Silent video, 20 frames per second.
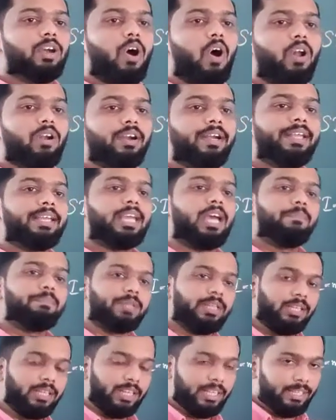already kept
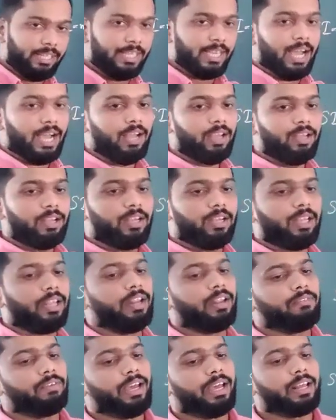in India,
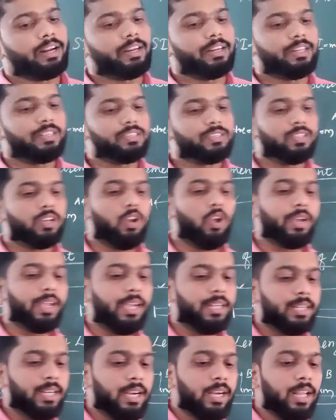where it is
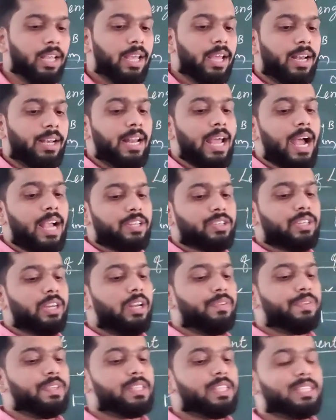located,
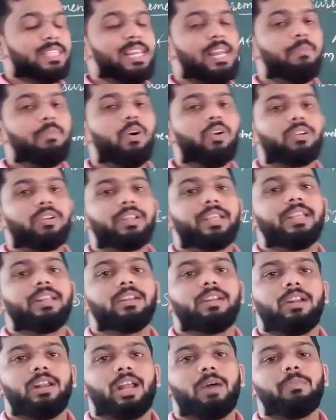National Physics
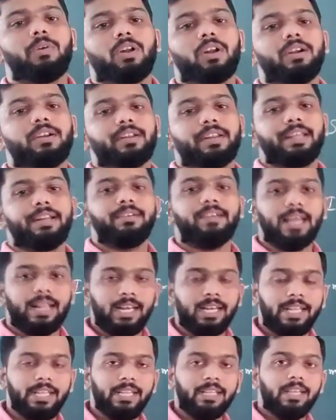Laboratory in
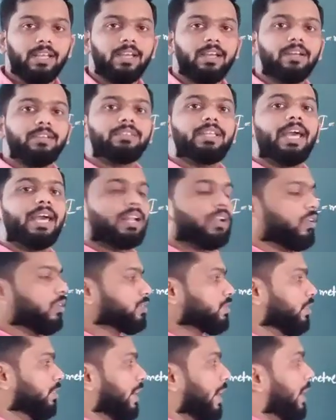Delhi. There
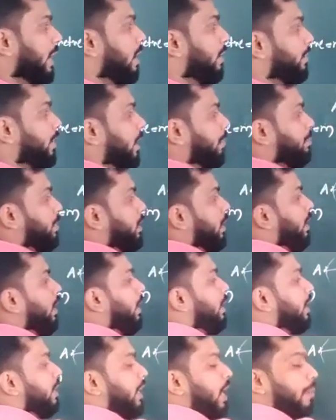also they have kept
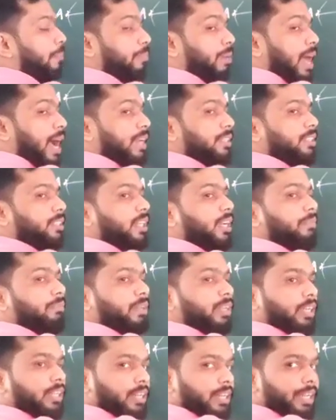a
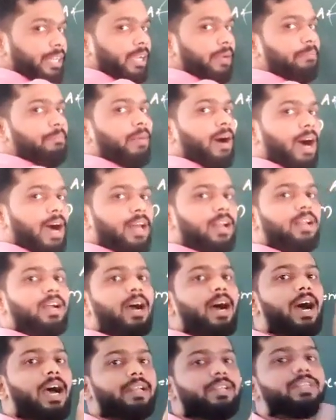platinum iridium
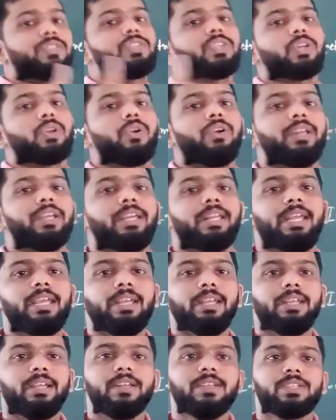bar at 0
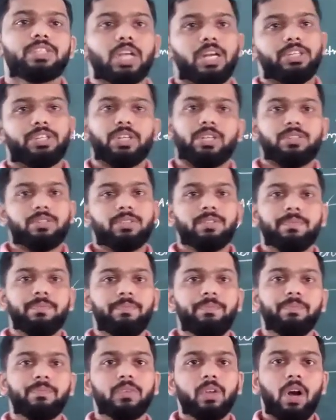degree Celsius.
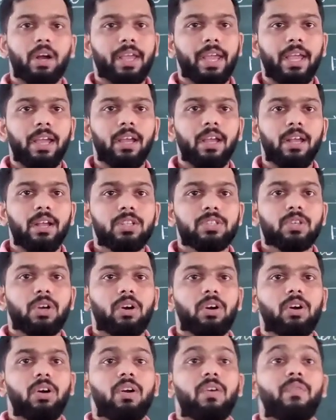Okay,
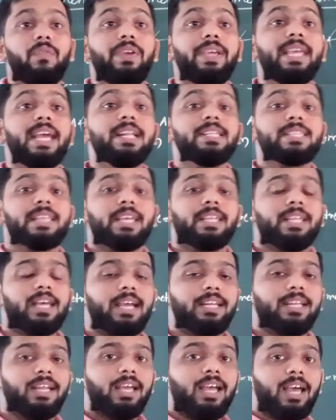so we can say
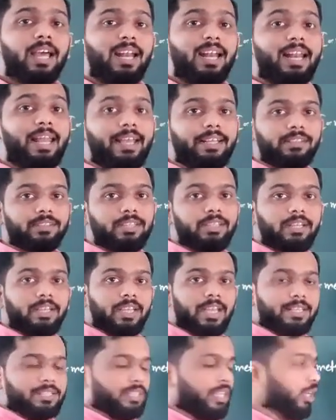that length,
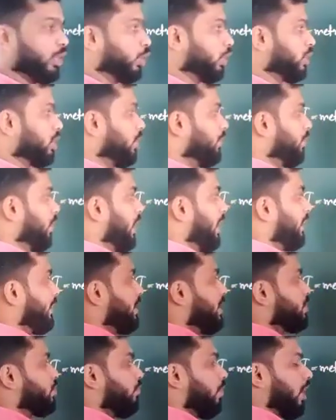SI unit of length
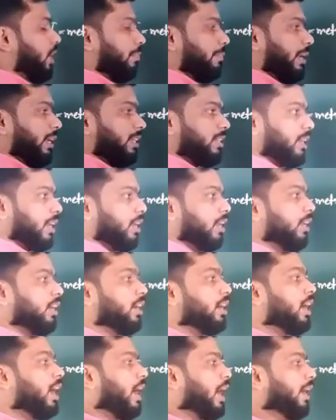is 1
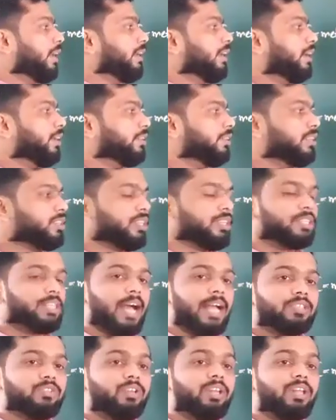meter, and this is
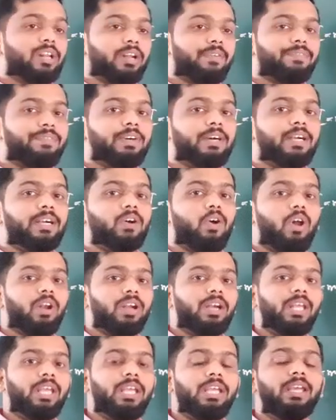actually referred
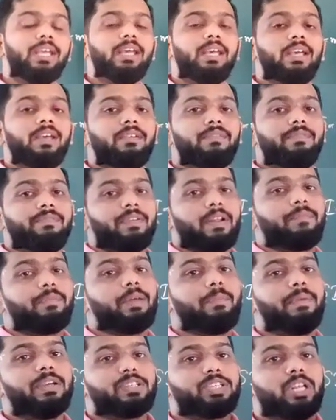already from the
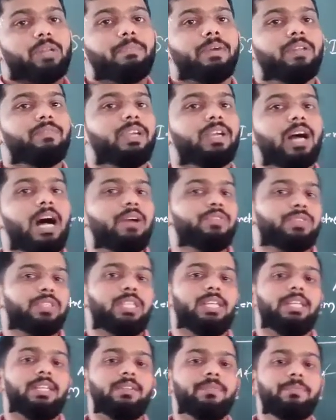measurement we have
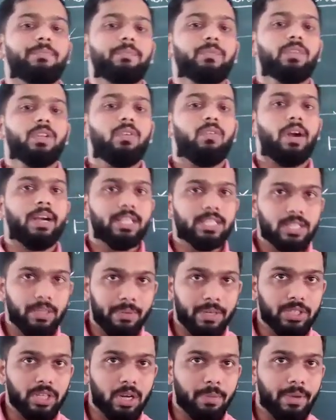seen. What is the
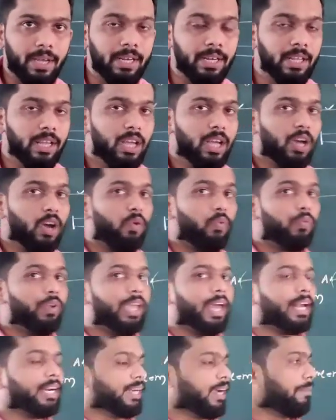measurement?
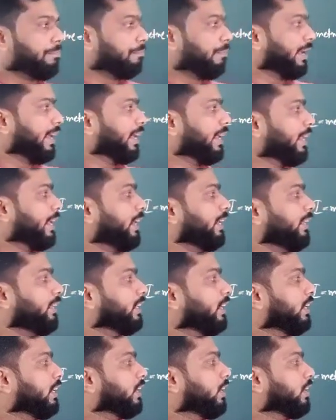We are
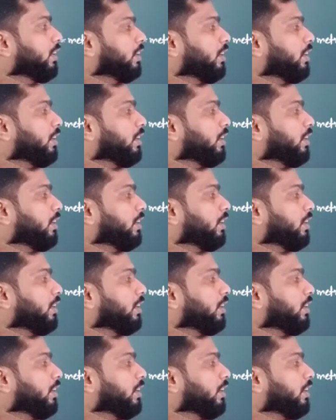comparing